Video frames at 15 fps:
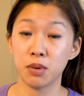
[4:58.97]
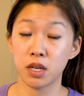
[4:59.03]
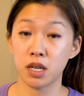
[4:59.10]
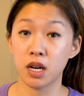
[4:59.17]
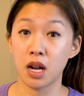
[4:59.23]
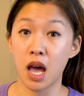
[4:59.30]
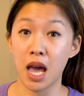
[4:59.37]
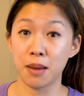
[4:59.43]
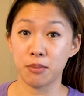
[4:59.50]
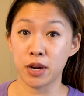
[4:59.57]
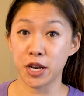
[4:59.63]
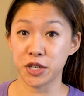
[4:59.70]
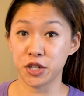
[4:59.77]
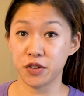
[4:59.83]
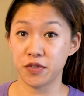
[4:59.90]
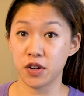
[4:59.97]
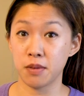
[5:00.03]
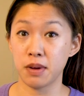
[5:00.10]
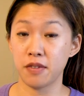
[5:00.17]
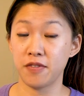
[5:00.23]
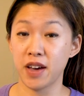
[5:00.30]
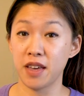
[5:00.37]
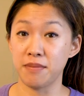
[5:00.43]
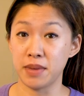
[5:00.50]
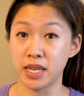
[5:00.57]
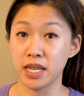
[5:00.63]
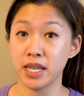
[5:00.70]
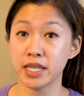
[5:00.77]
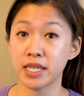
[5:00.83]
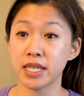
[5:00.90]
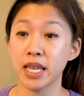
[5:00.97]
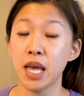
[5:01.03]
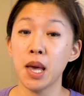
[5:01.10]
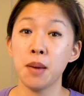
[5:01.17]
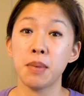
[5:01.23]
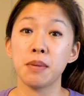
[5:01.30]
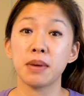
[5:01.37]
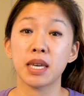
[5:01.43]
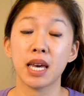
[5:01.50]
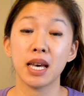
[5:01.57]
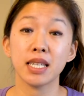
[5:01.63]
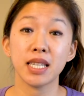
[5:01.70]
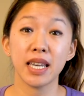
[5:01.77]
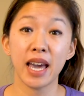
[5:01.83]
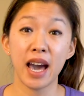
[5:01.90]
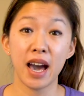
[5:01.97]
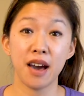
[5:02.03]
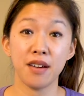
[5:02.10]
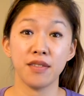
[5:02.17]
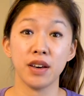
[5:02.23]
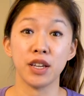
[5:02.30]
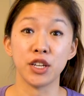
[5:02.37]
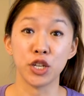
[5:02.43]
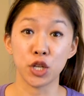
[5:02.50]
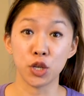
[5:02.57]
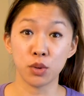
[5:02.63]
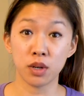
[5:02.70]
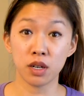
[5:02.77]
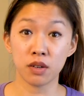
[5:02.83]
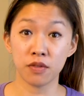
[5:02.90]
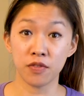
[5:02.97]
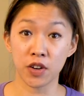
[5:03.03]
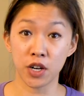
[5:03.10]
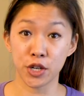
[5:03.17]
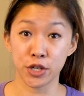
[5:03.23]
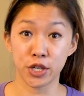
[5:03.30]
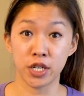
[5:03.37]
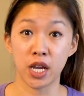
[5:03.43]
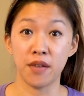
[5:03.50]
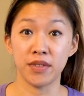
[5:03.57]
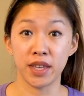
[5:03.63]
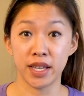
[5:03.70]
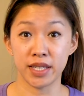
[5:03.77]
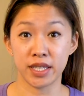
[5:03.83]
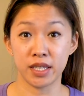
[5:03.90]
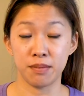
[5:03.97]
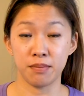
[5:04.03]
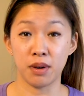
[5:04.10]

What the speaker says: put it on high pressure for about 5 minutes. But because I have a newer version of the Instant